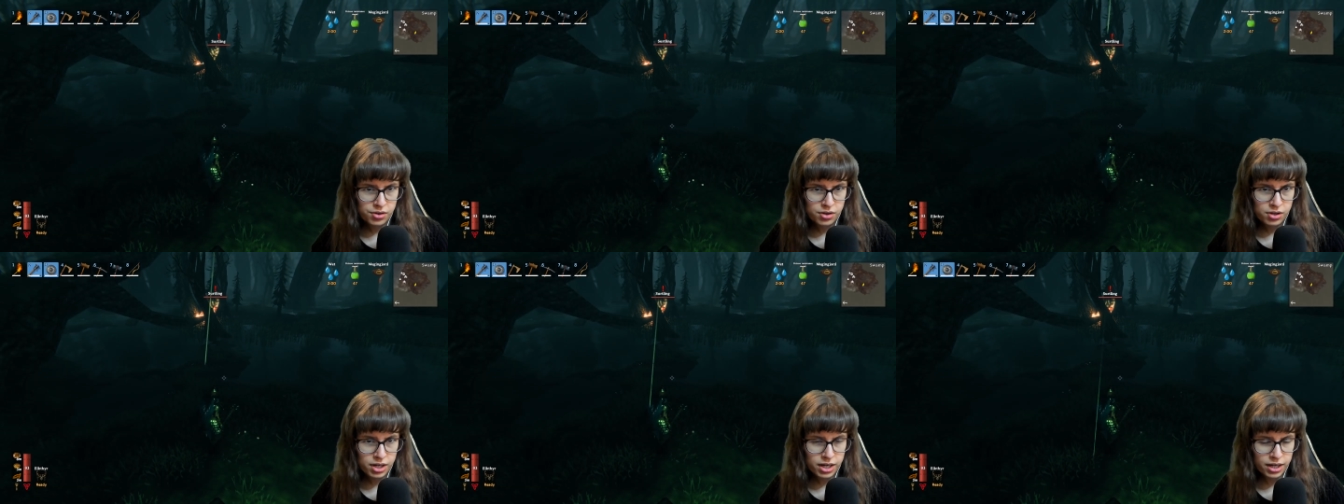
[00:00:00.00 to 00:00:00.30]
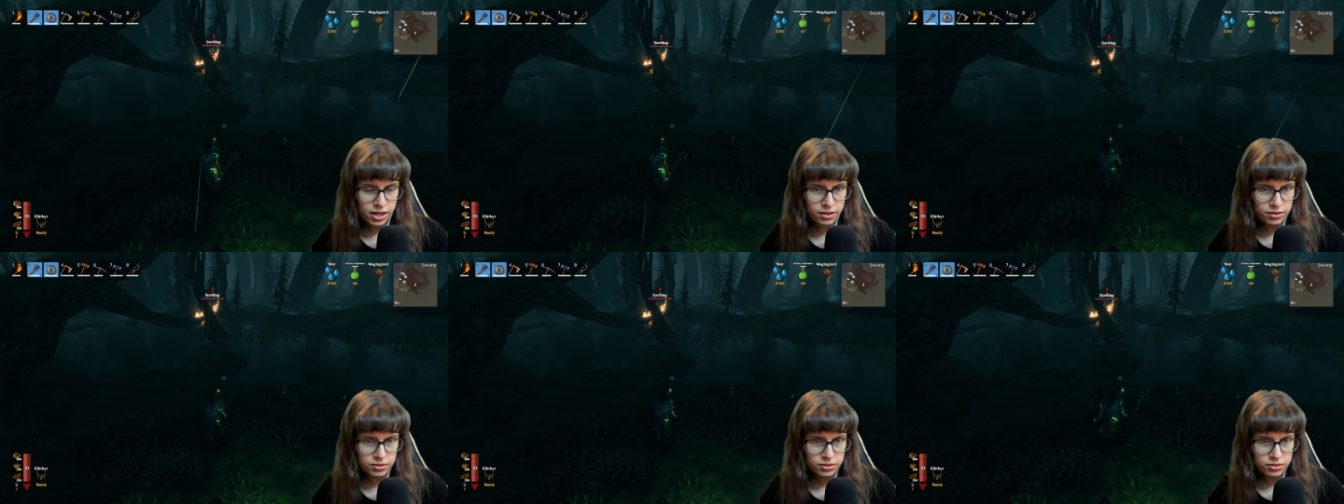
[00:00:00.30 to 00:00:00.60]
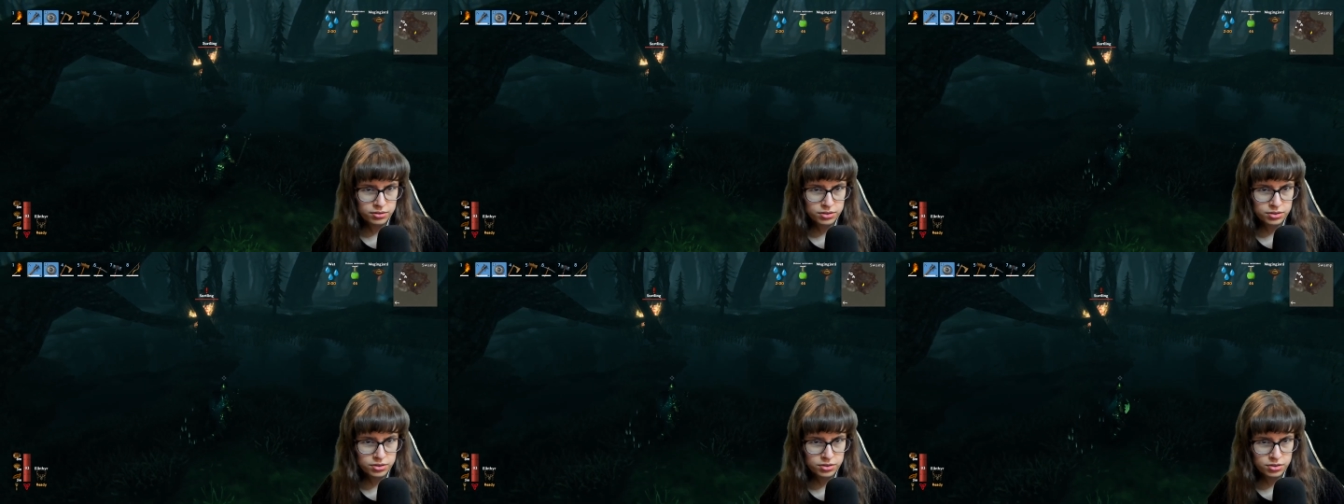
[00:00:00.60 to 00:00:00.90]
How...
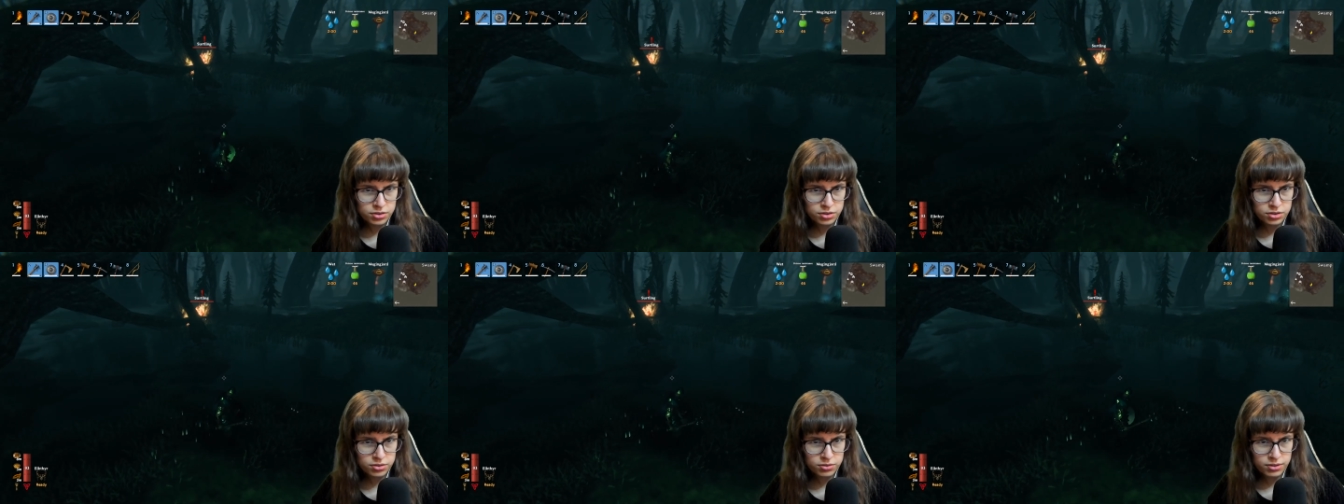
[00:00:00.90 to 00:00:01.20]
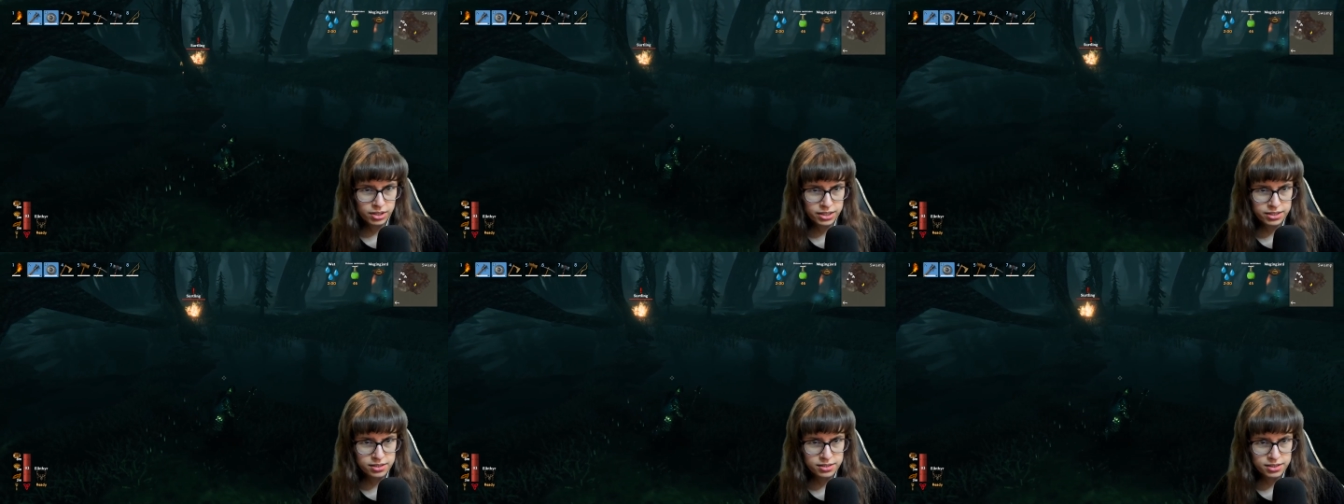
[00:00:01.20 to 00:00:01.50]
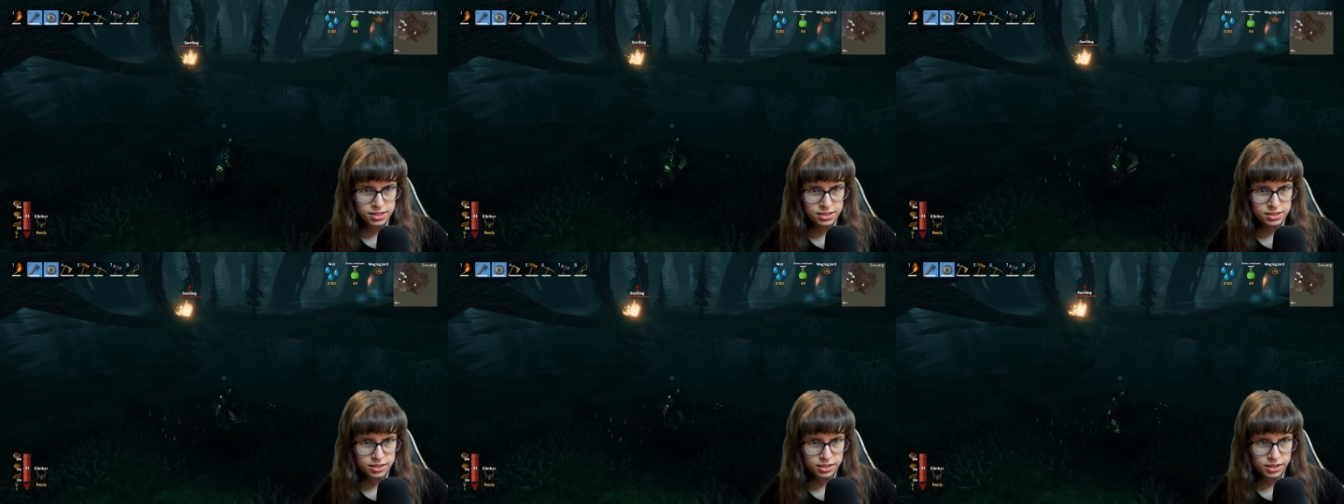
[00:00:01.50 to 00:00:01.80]
You guys
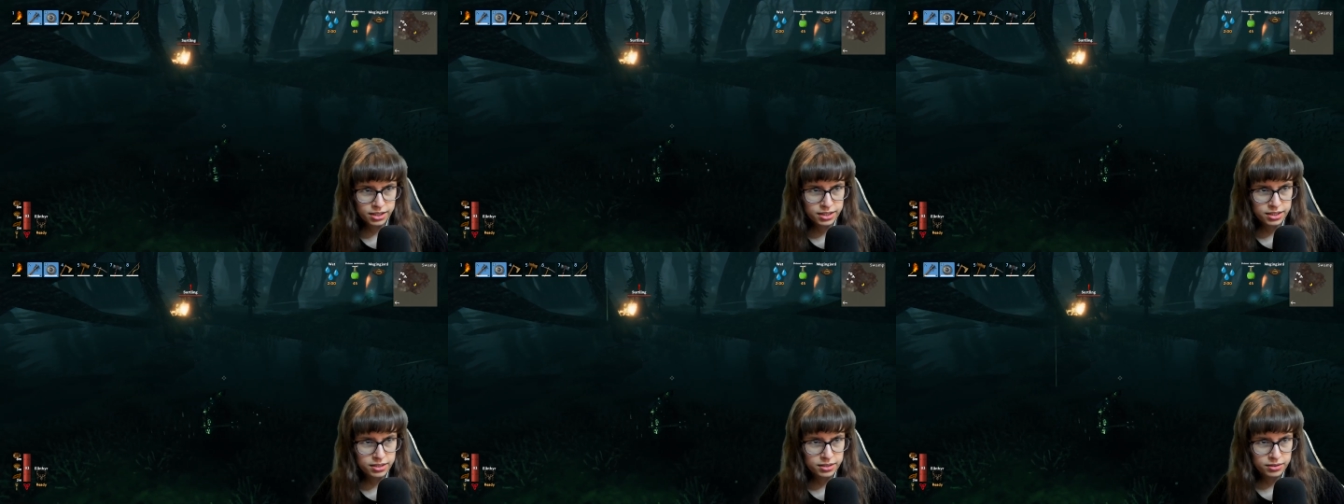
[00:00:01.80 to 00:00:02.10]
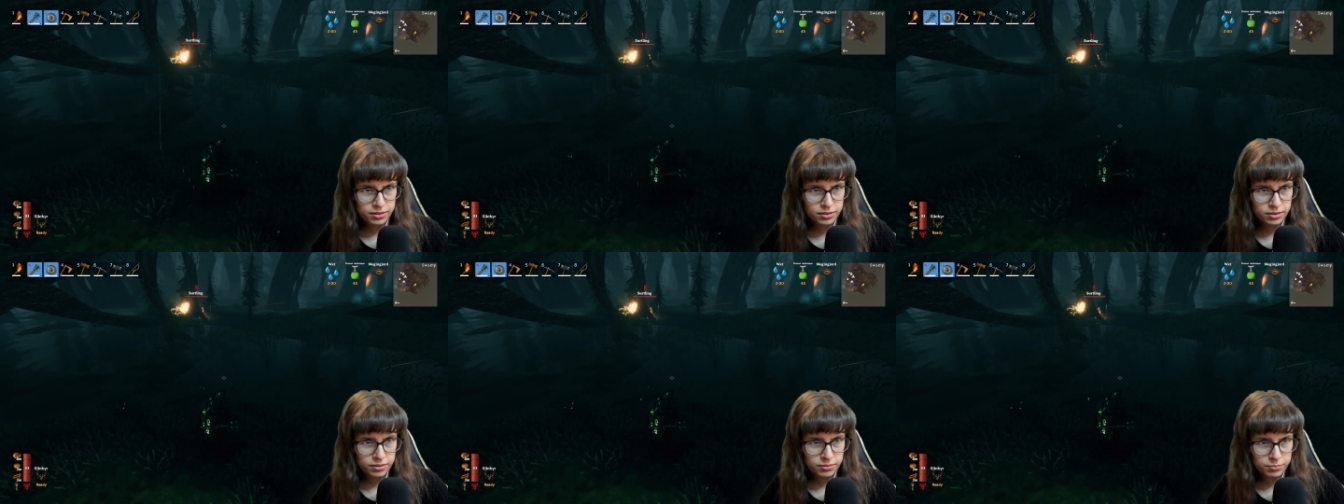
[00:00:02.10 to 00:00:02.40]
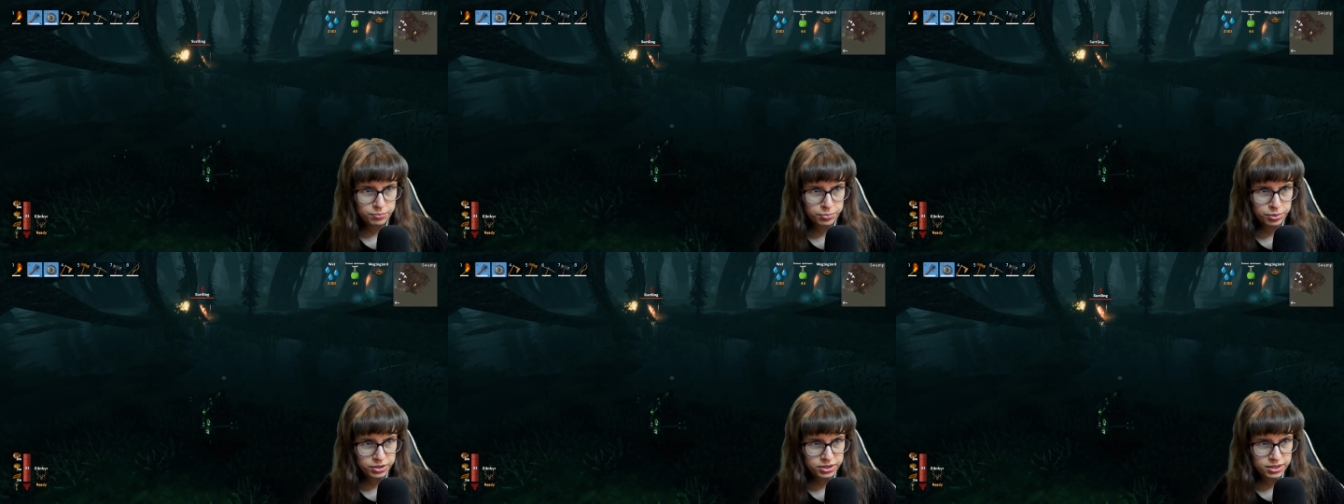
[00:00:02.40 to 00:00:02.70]
said to, like,
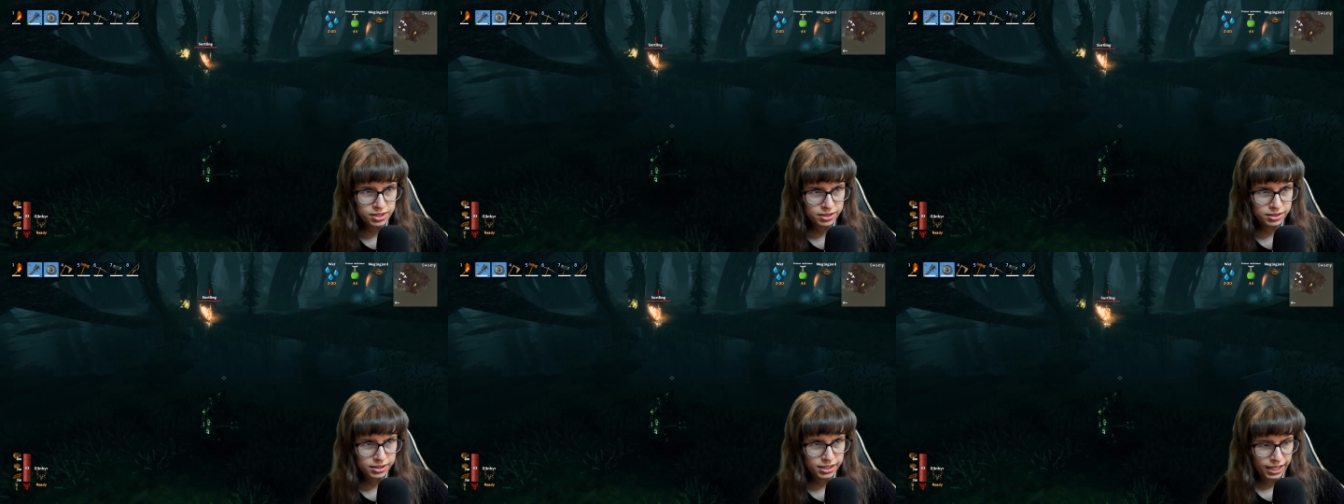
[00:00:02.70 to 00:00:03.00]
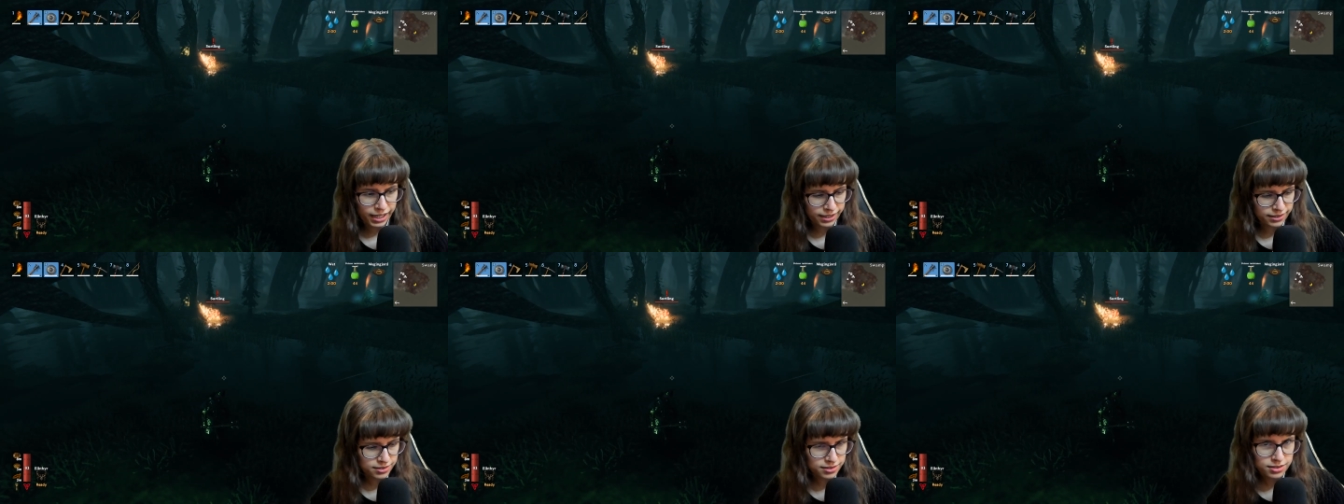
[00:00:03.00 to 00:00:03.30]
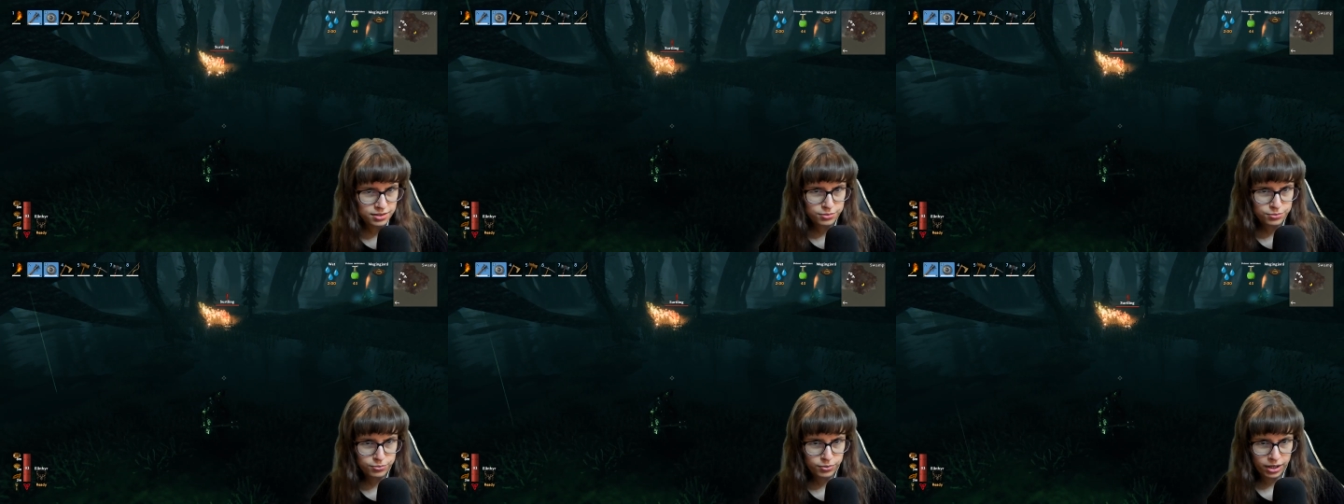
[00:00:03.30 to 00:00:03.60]
put the
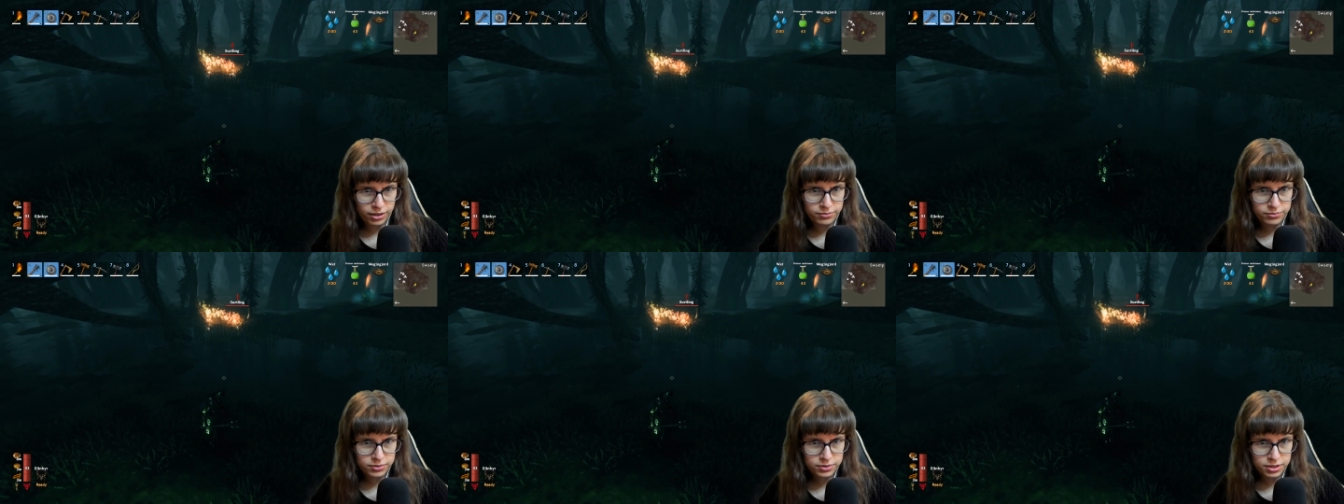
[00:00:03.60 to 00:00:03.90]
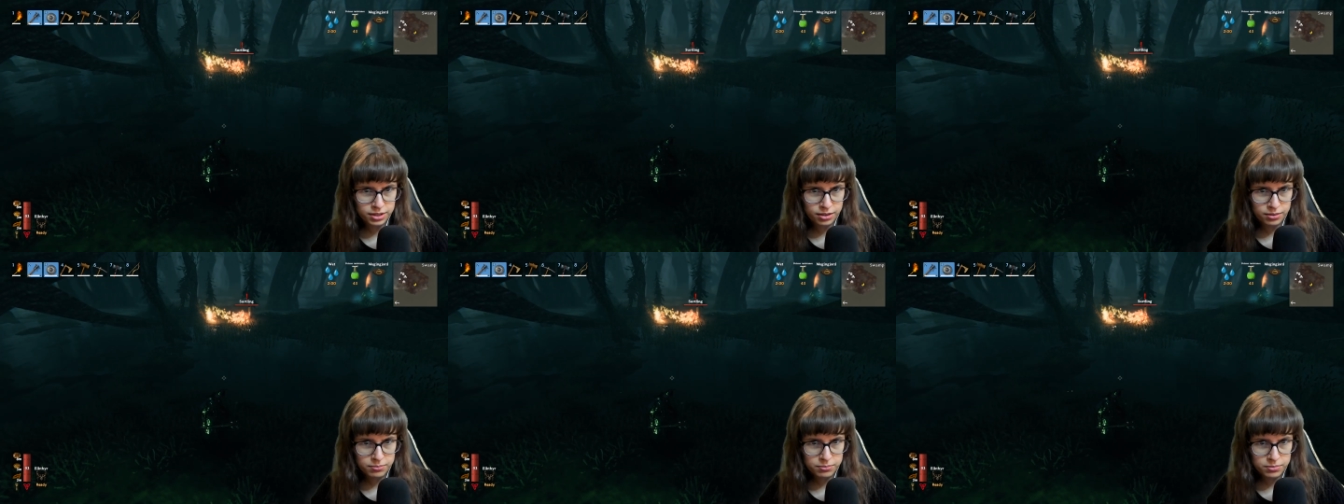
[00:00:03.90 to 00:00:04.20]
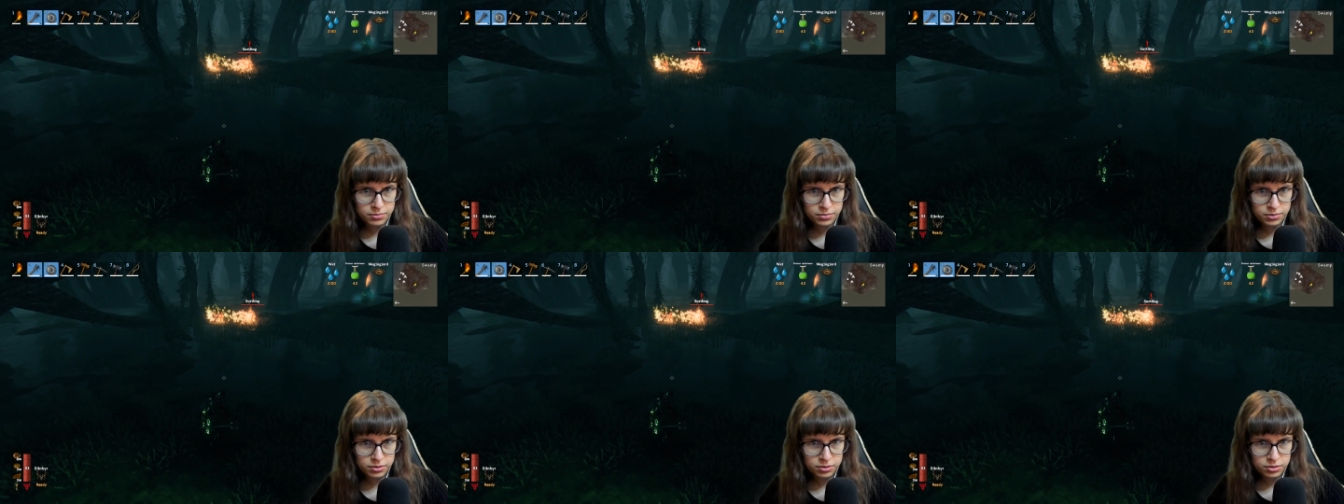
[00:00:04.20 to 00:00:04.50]
land around
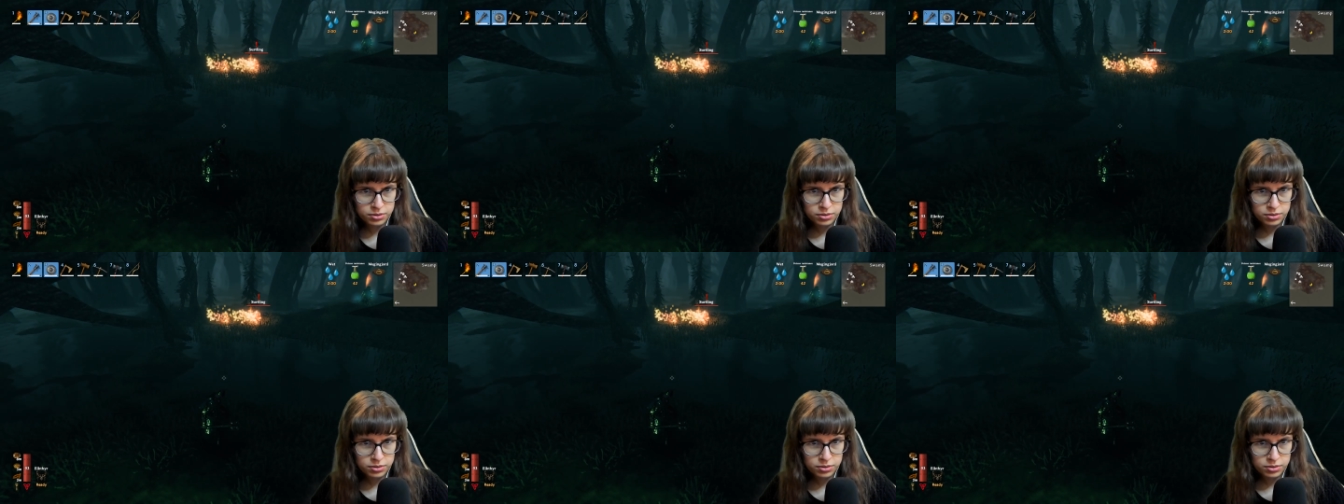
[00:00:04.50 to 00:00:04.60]
them.